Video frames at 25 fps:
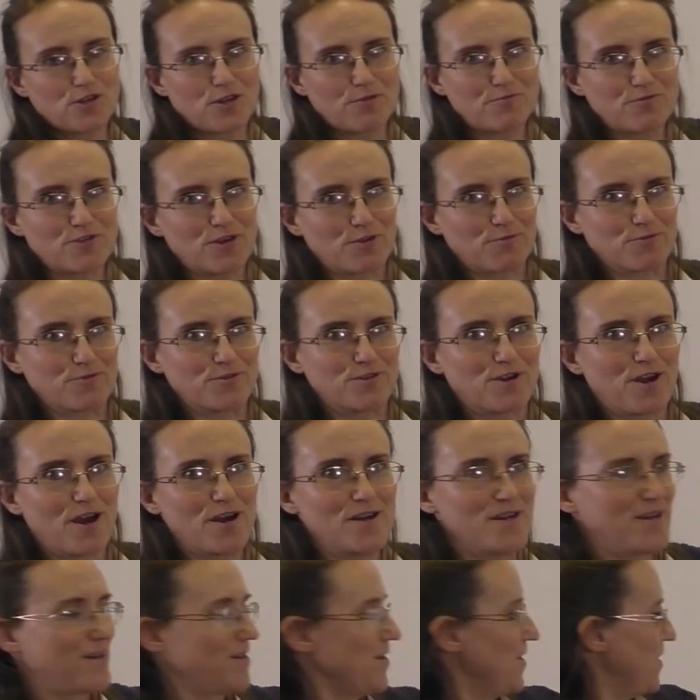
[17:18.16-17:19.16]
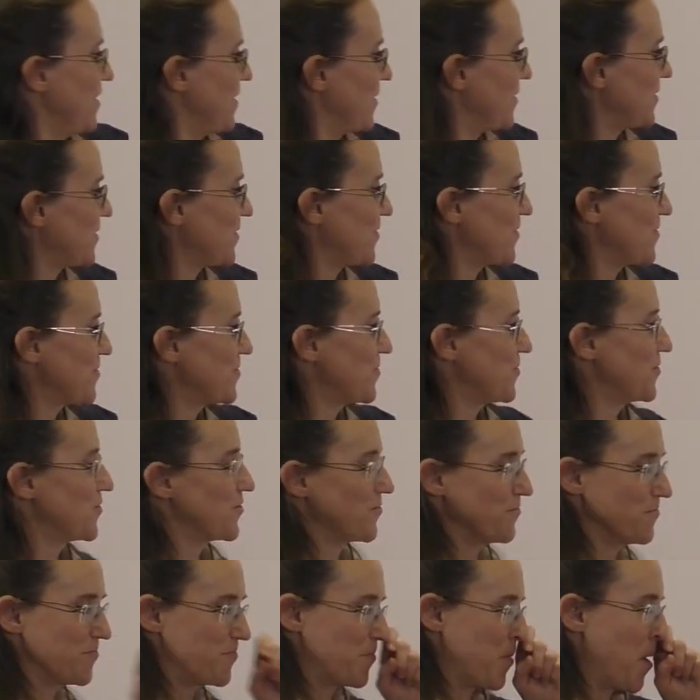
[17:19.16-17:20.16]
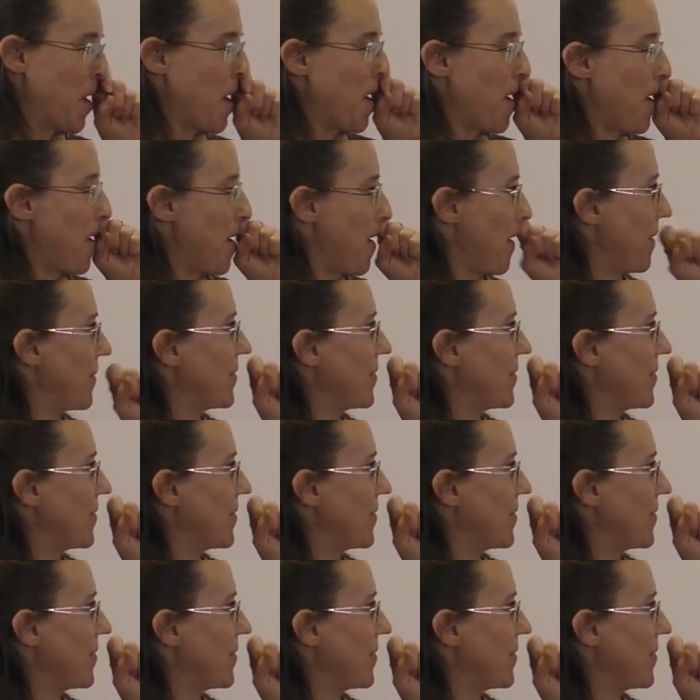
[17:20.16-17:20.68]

sometimes say, sharpening the